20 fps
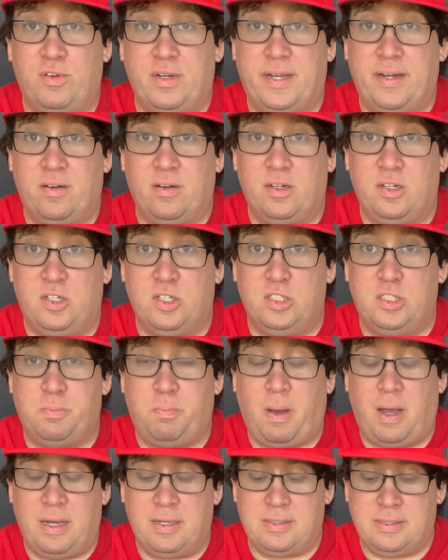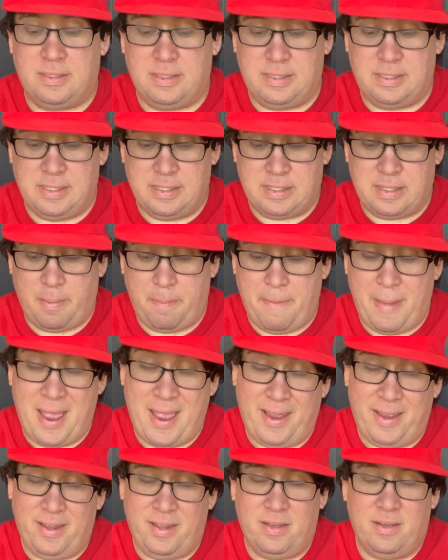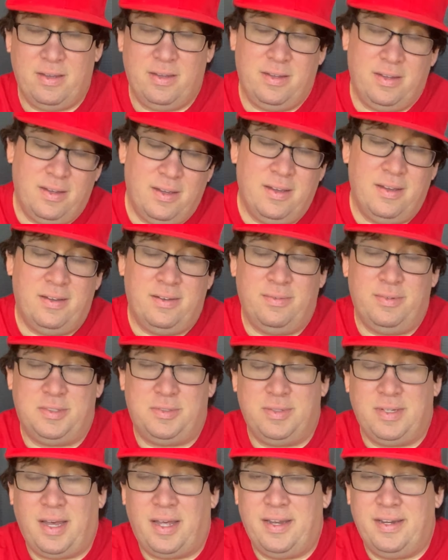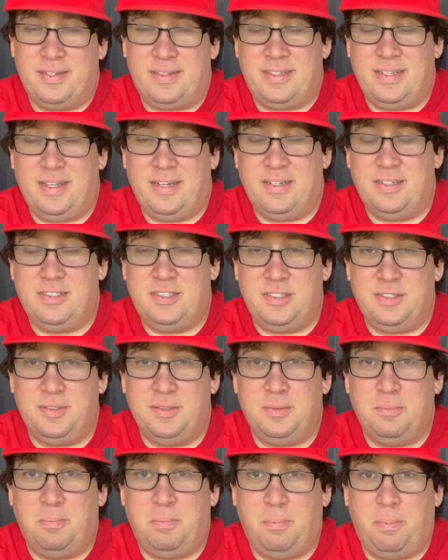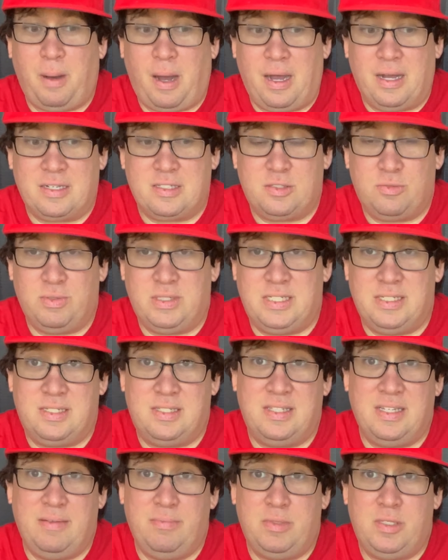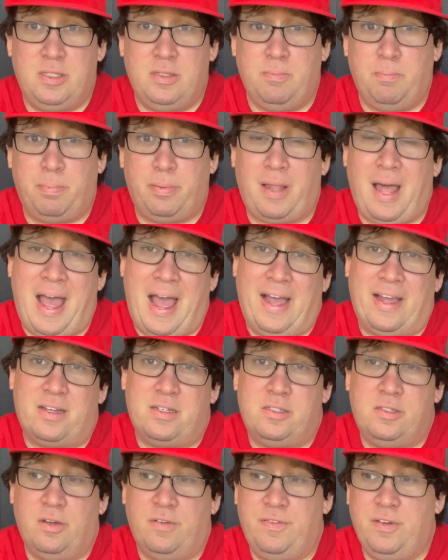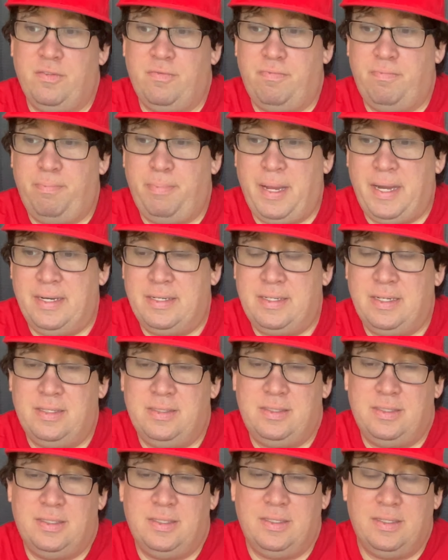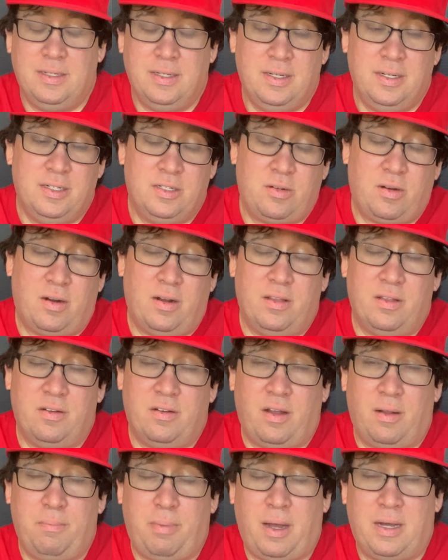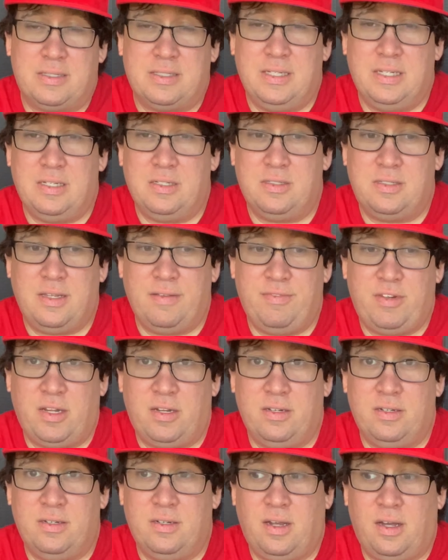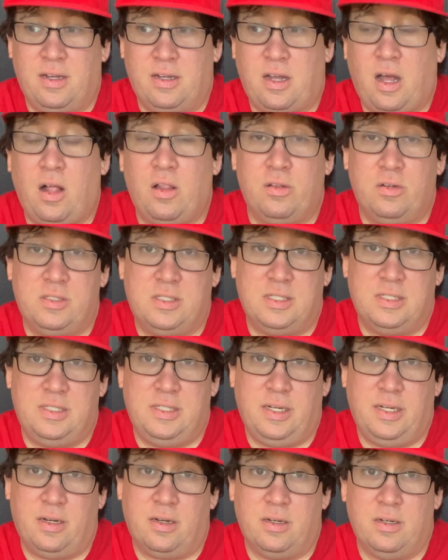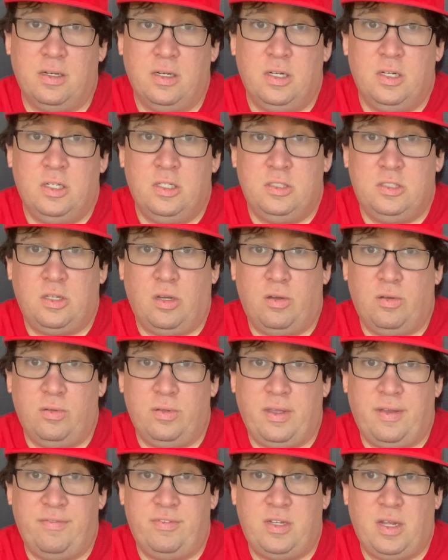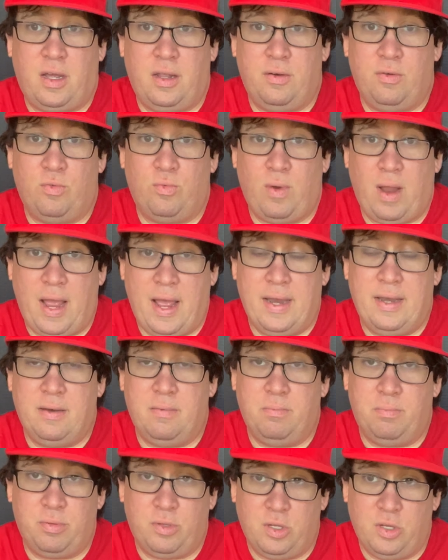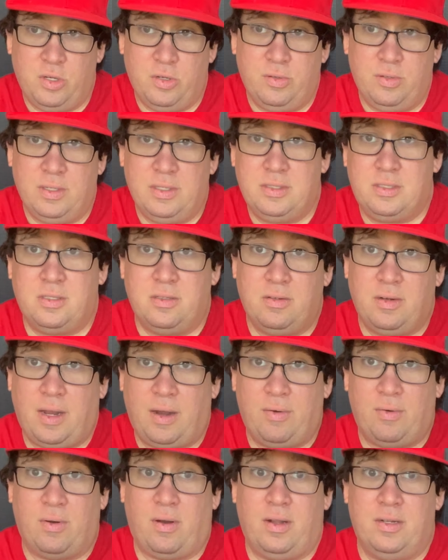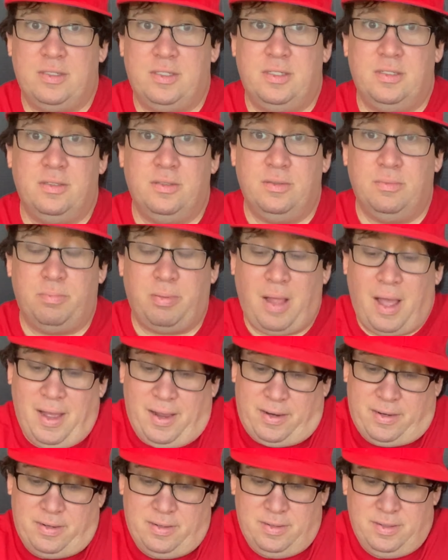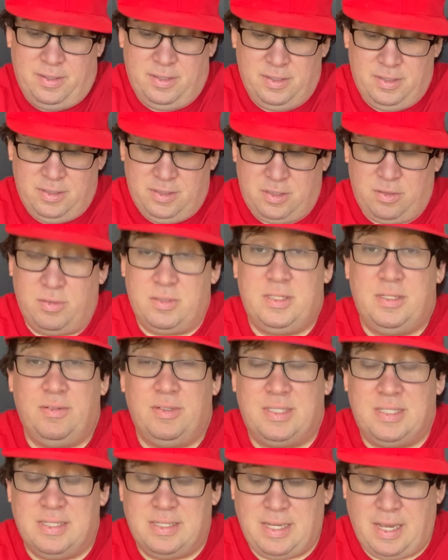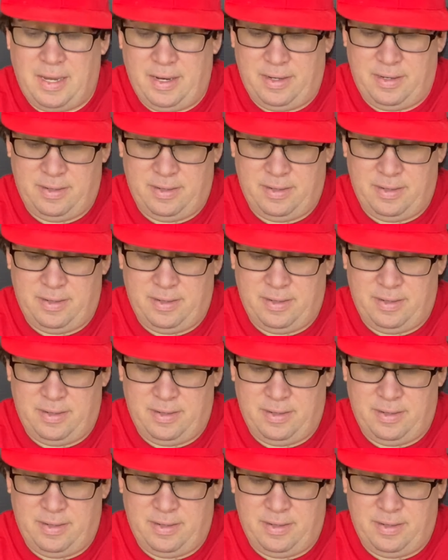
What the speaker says: Gear and Goods box. This is the May, which we got at the end of June box, which is themed to black. So if you've paid attention to our other unboxings, they've done colors this year. So they've done red and blue, so now we're on to black. So we'll see what's inside.